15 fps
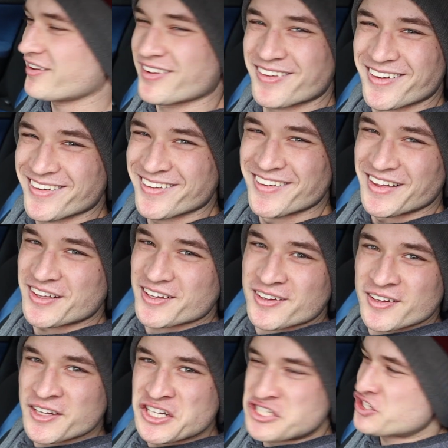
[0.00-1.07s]
But
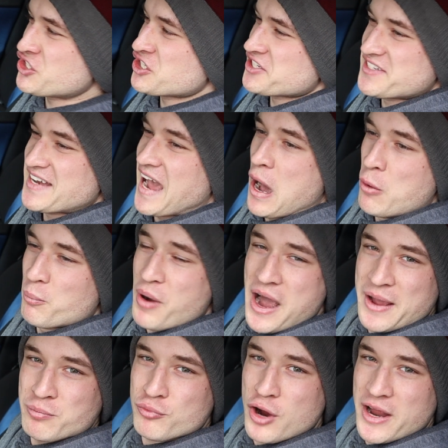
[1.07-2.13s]
it's just
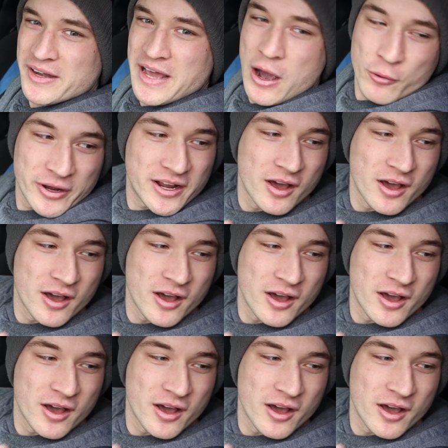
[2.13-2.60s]
downpipe right now, and